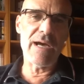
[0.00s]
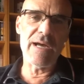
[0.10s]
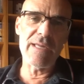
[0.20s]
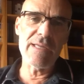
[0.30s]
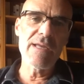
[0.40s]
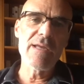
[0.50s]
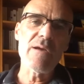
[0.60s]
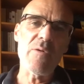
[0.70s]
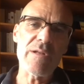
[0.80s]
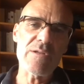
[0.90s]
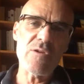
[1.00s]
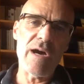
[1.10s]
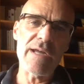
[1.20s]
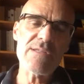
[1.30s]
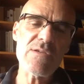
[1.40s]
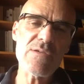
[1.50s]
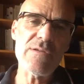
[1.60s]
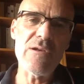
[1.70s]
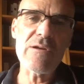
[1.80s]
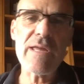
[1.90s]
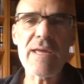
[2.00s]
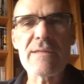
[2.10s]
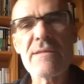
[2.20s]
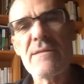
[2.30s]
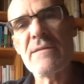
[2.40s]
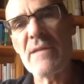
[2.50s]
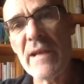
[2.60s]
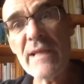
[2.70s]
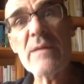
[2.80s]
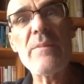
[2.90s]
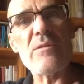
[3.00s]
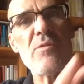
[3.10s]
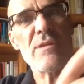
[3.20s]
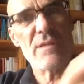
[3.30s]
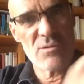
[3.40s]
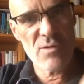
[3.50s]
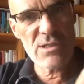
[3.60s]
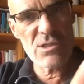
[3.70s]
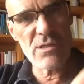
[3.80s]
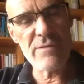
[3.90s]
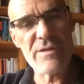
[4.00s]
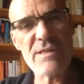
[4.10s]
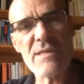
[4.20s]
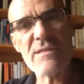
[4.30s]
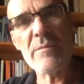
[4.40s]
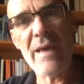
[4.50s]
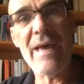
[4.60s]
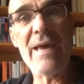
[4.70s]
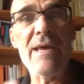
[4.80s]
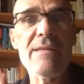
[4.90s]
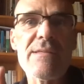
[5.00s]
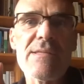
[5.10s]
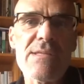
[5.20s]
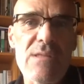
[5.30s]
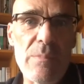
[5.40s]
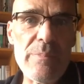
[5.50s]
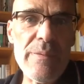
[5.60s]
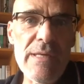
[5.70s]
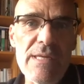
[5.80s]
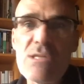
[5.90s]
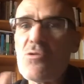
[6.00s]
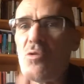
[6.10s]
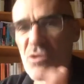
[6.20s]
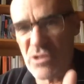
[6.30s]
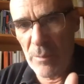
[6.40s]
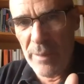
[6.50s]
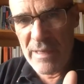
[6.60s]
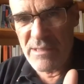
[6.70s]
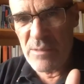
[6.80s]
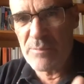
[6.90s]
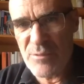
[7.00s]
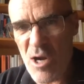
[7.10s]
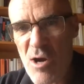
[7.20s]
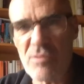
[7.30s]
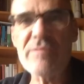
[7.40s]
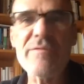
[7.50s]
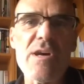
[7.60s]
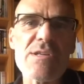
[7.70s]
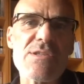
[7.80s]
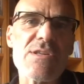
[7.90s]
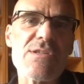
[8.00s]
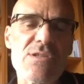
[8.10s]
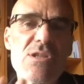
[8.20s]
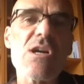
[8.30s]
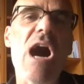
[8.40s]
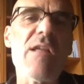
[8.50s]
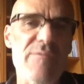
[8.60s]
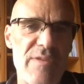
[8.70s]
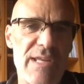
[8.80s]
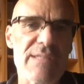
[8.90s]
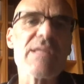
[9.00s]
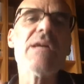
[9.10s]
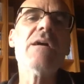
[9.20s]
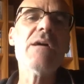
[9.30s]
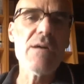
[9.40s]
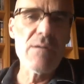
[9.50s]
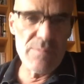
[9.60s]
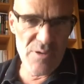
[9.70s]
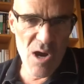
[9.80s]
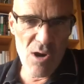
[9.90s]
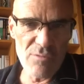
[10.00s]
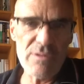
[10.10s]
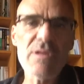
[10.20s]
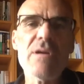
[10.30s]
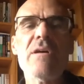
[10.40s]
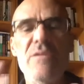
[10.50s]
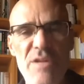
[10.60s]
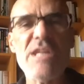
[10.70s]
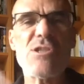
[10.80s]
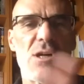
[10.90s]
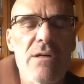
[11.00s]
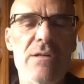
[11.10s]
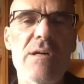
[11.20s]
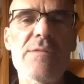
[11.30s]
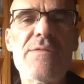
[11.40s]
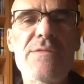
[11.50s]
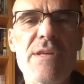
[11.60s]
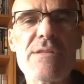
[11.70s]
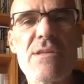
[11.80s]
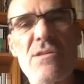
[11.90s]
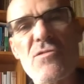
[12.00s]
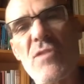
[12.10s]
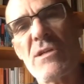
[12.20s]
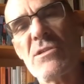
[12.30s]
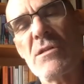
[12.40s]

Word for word: I will try to look at the link between the structure of a system and the peace or stability prone versus conflict prone nature of this structure.